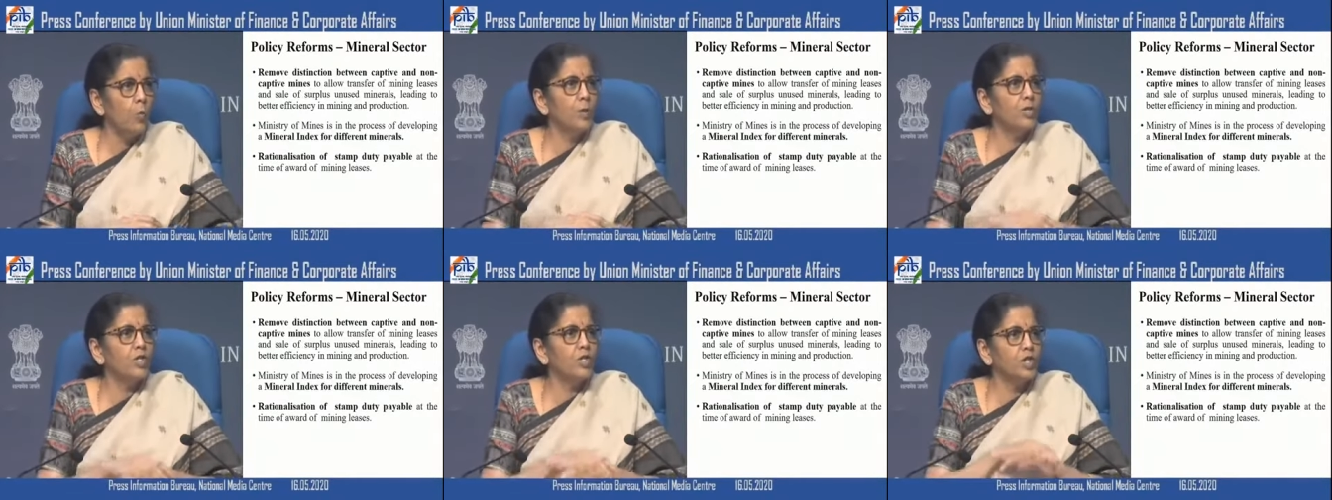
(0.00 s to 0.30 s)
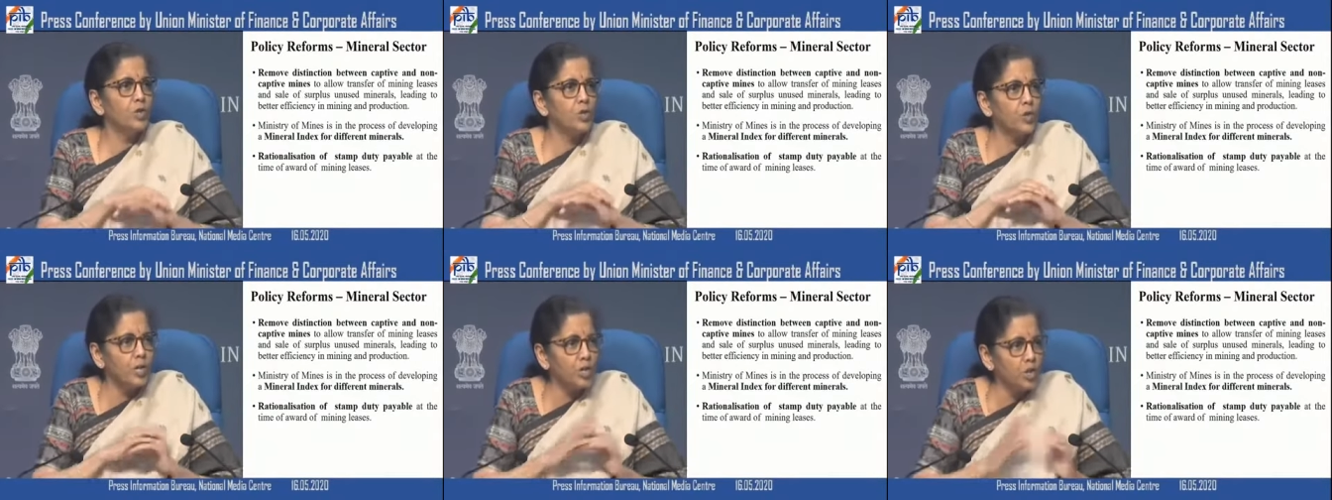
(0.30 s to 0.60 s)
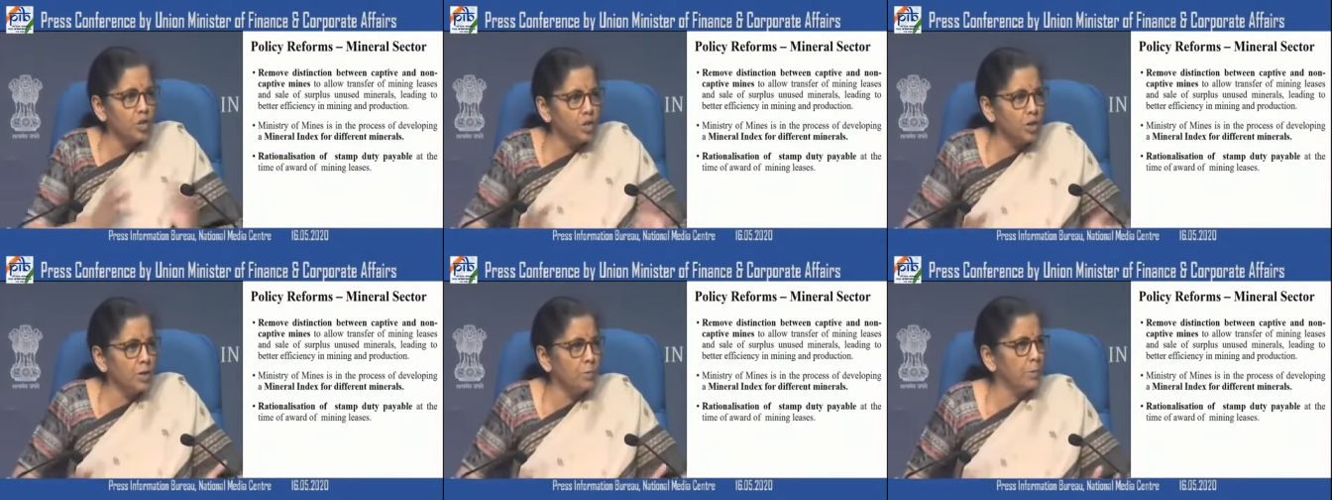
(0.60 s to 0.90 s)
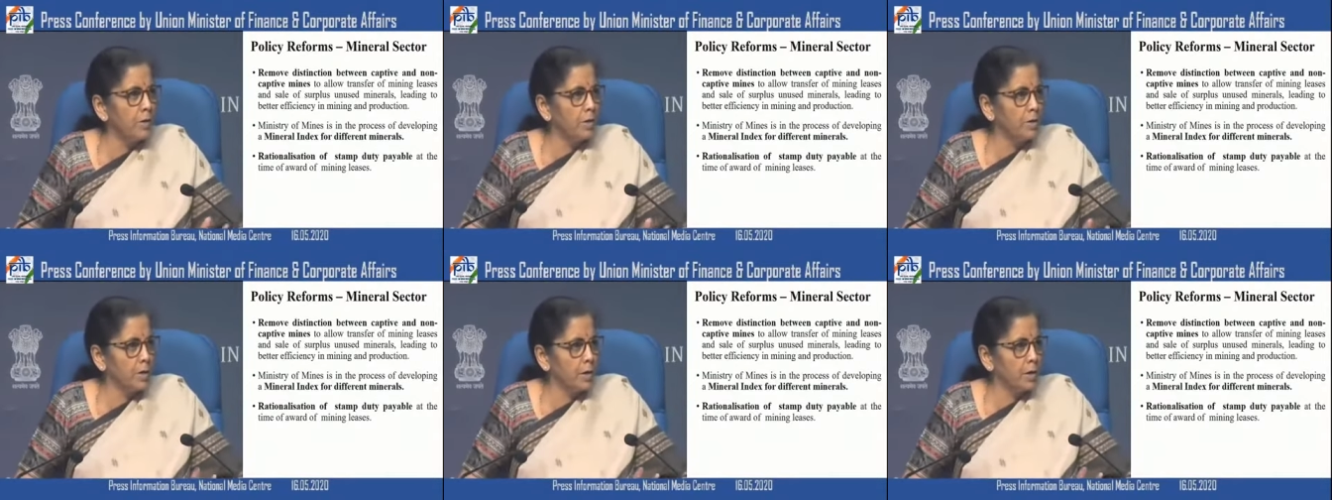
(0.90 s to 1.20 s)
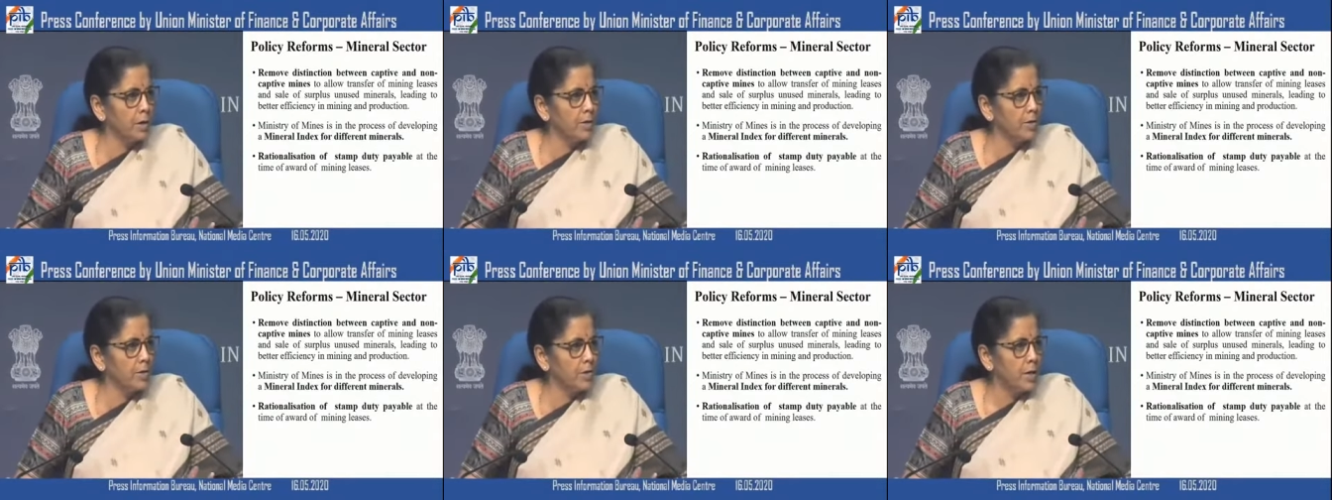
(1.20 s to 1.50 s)
which is rich in
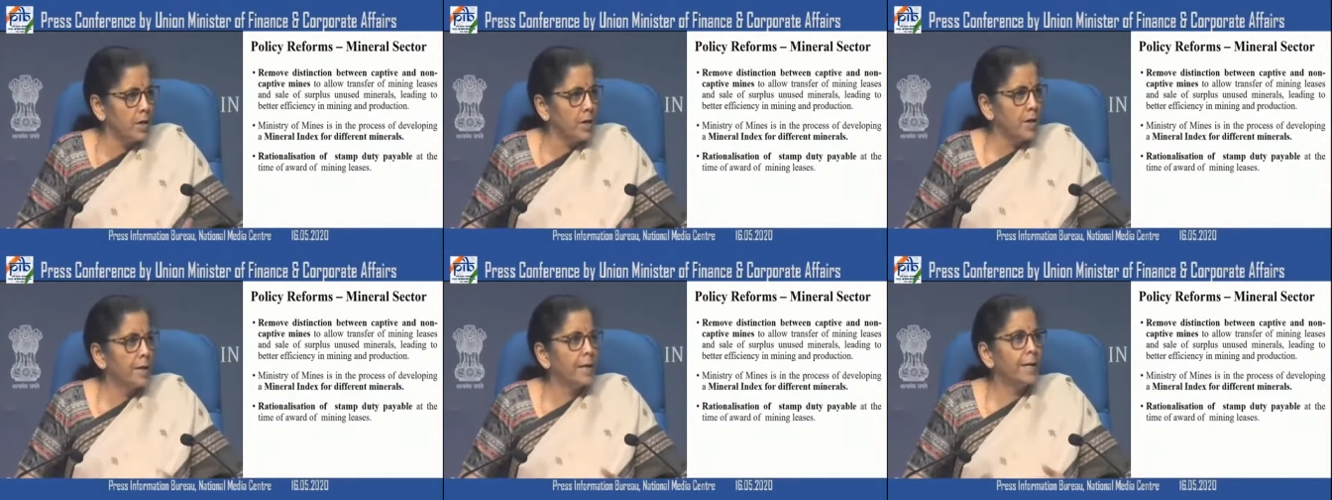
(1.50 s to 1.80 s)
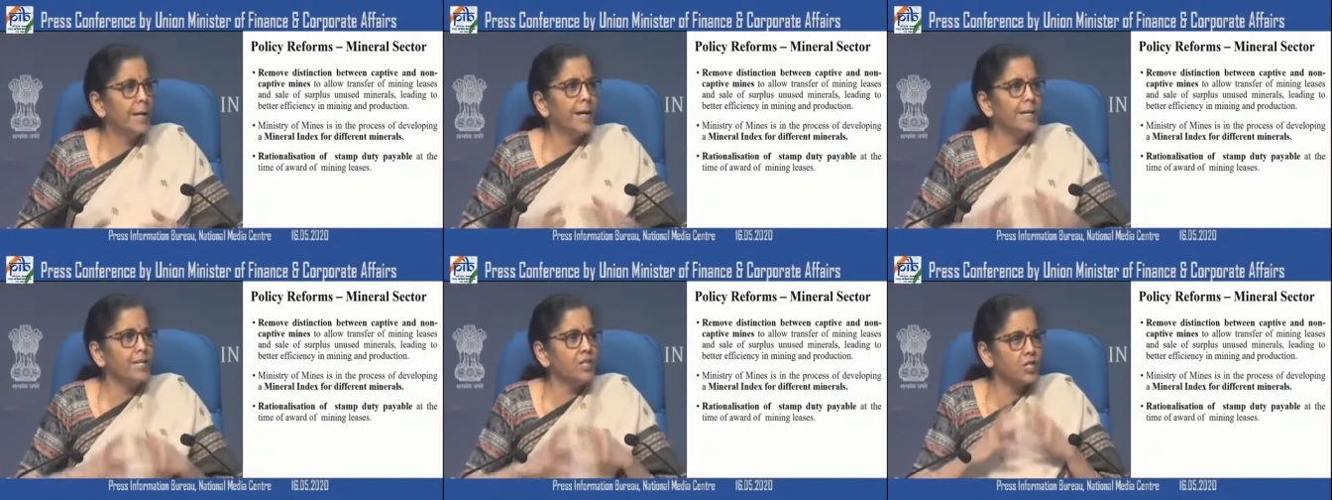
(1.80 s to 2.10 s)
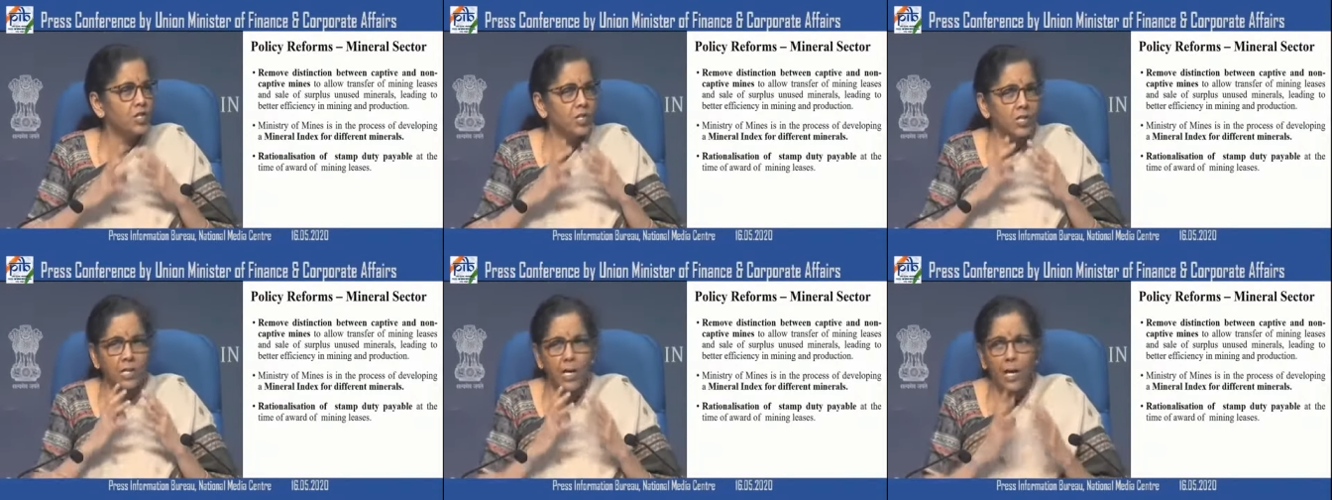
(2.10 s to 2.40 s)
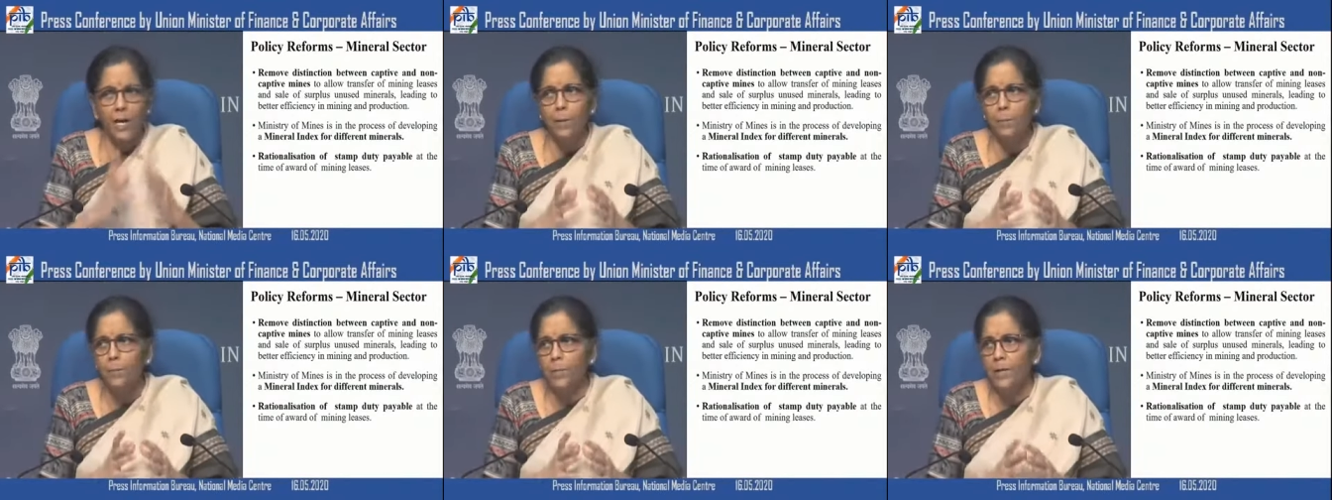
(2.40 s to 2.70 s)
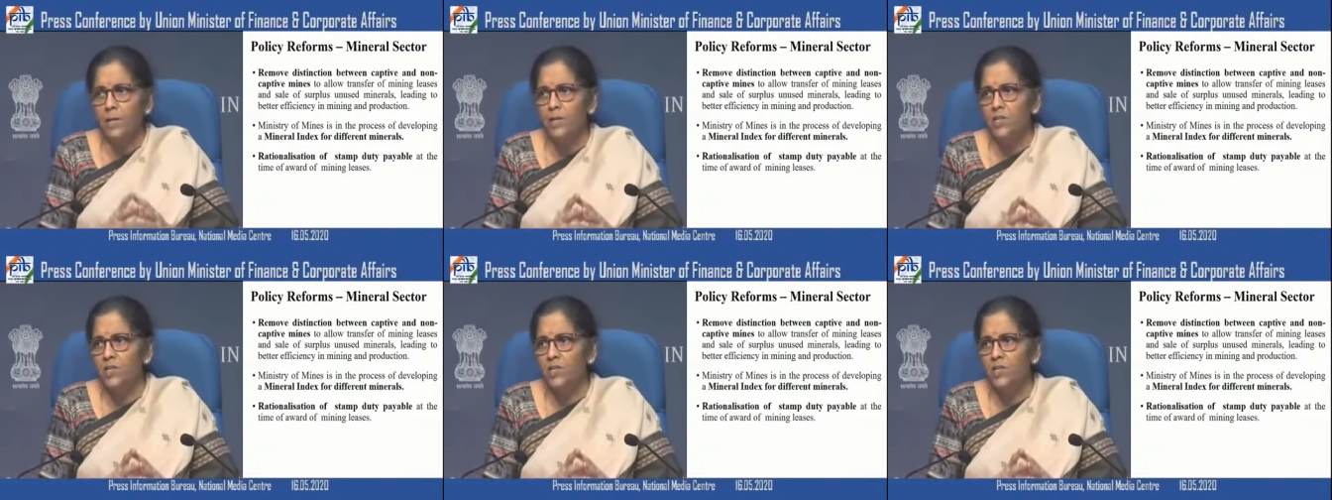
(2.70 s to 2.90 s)
minerals, gets timely